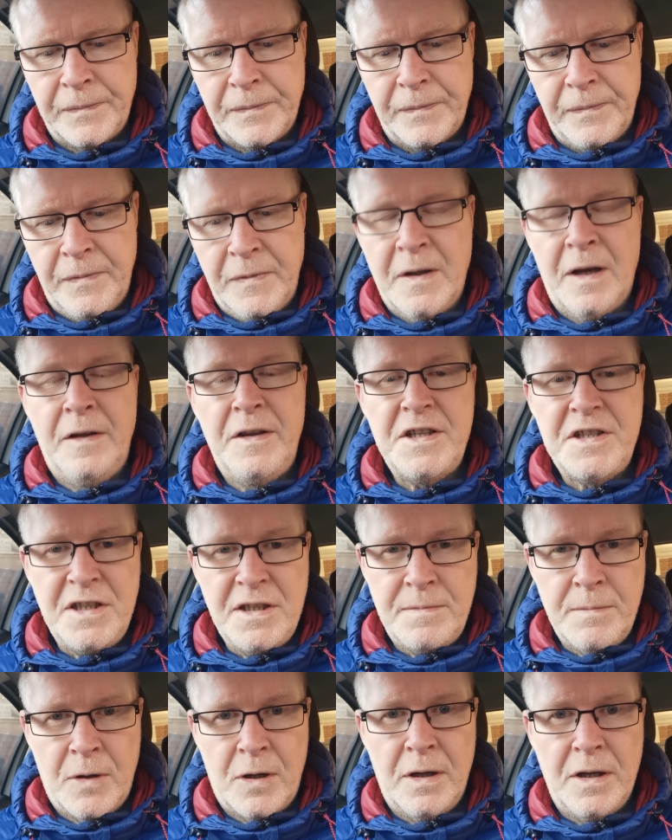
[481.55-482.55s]
now this
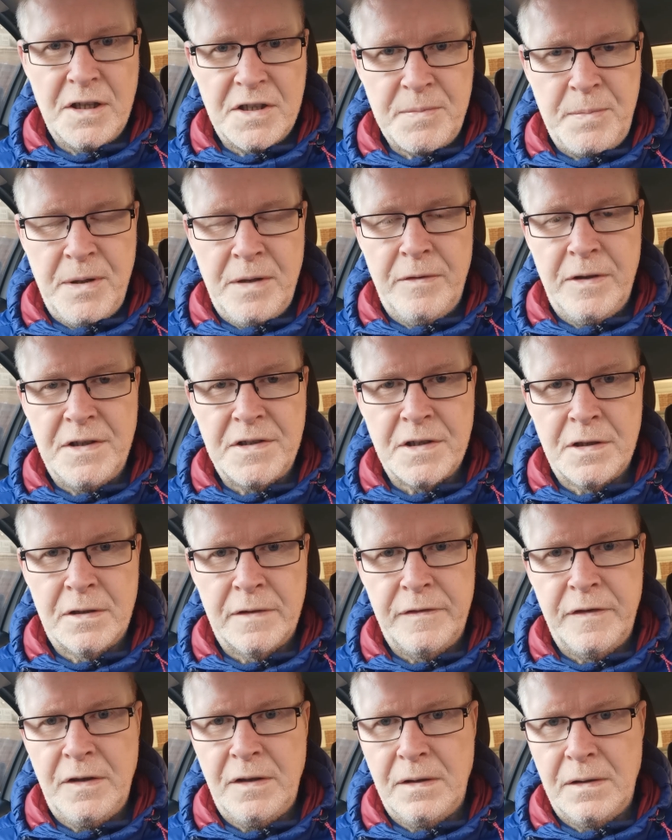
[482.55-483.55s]
is my experience, and I
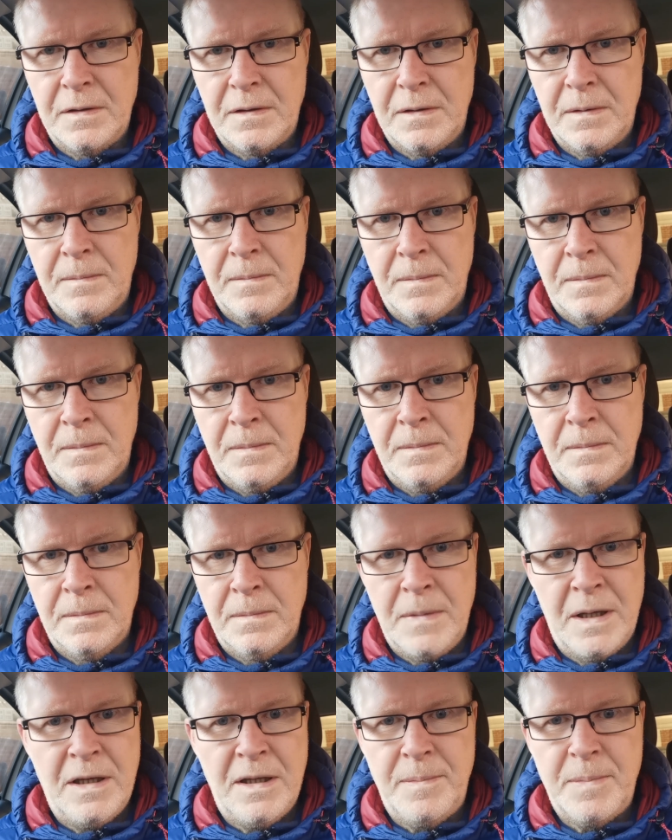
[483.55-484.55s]
think
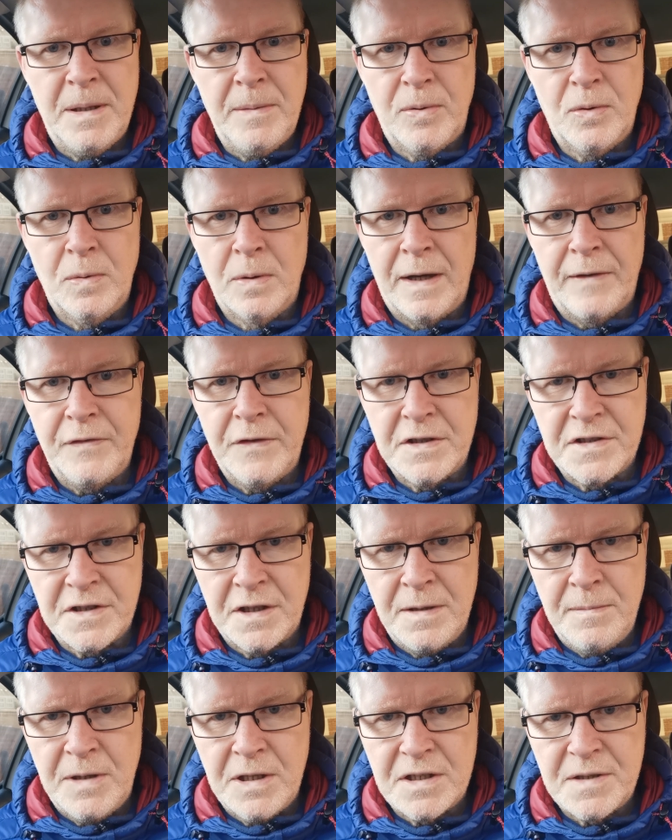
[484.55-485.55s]
many people will have the
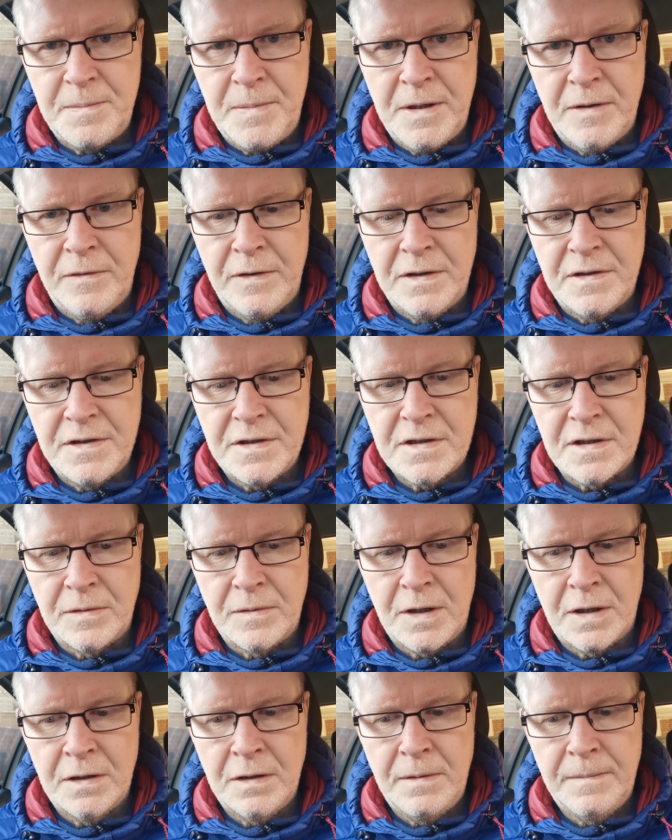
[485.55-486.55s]
same experience.
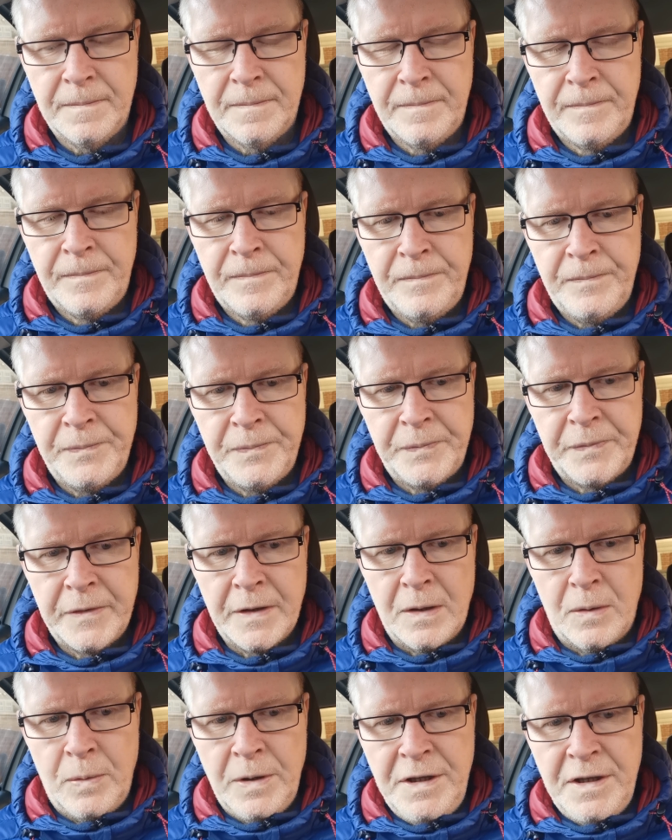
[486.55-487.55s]
Okay,
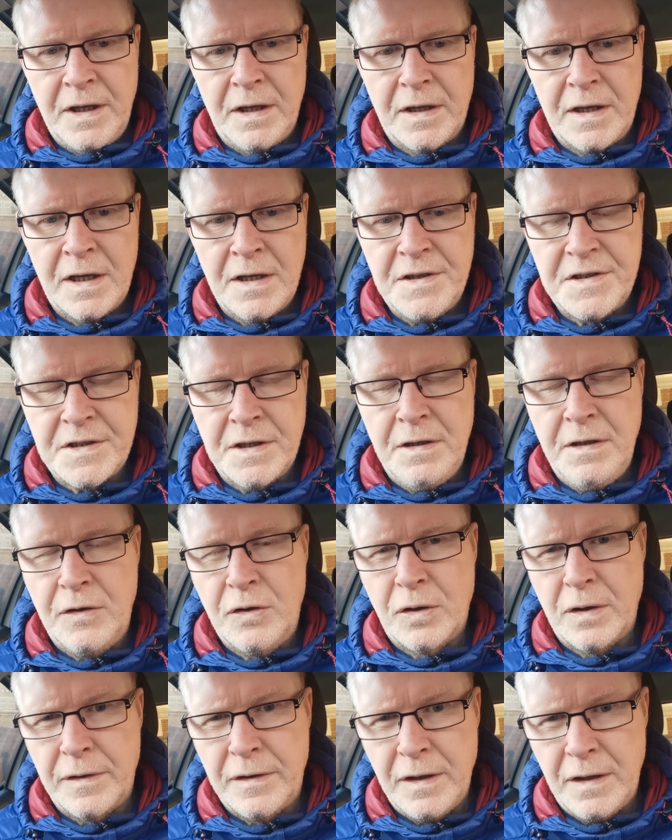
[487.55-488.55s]
when you get cancer, you've
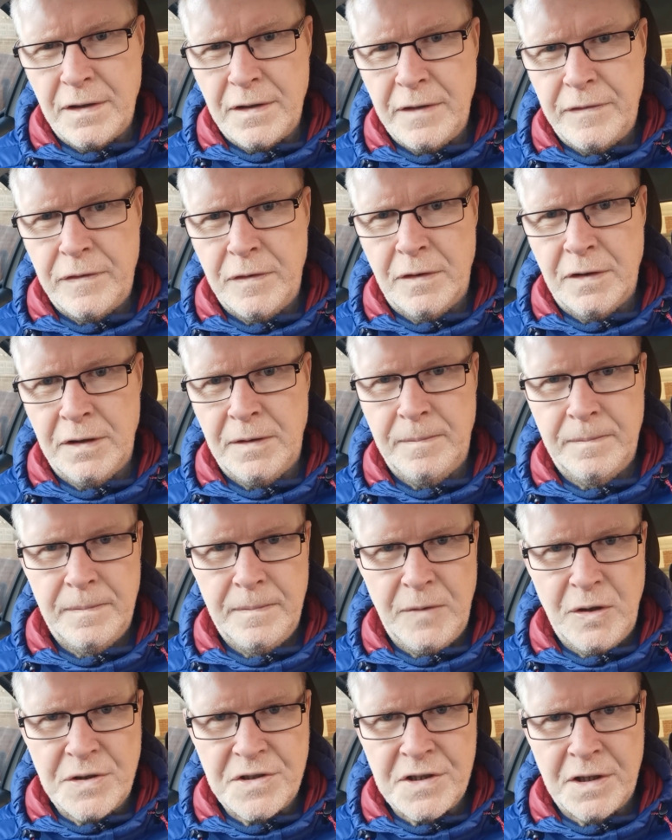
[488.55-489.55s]
got to think differently.
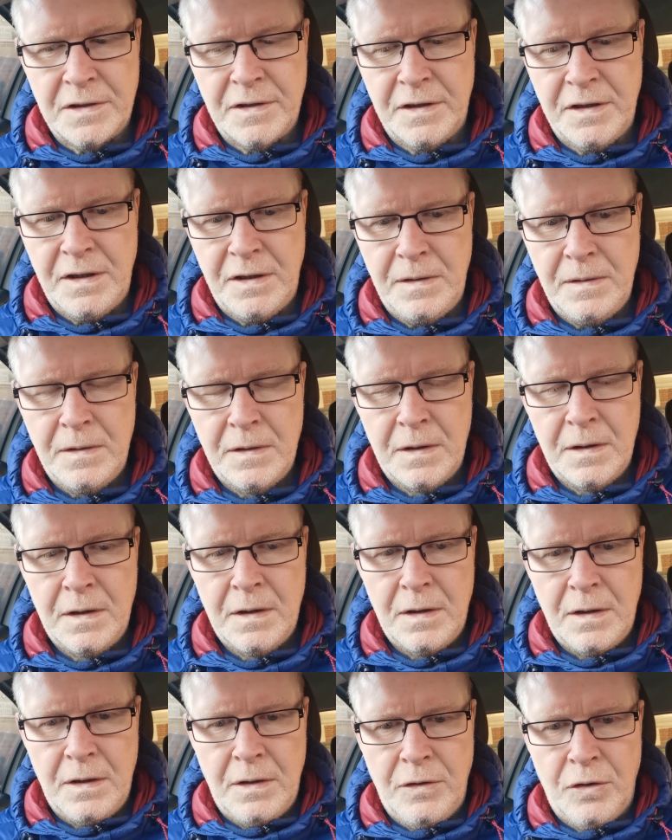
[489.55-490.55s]
You suddenly,
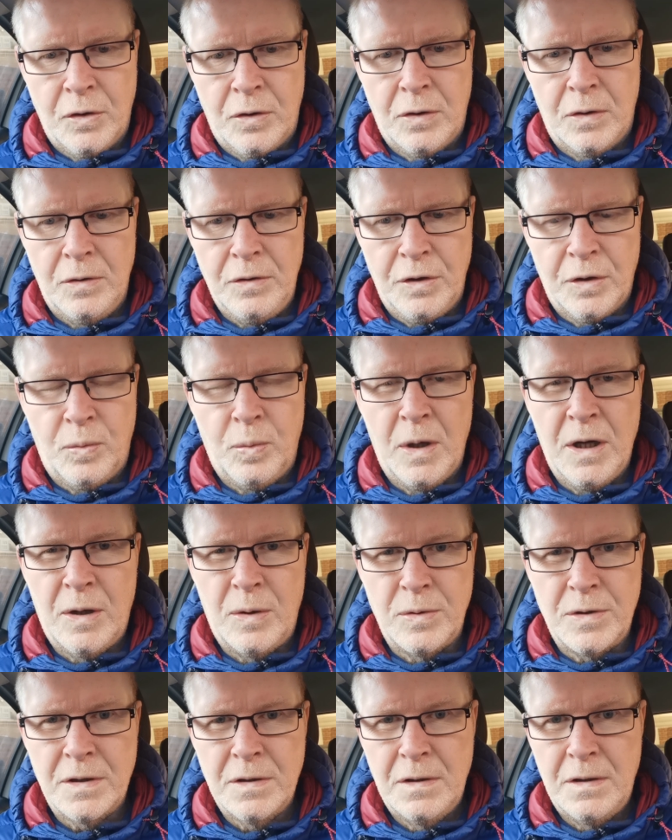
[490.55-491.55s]
your your world,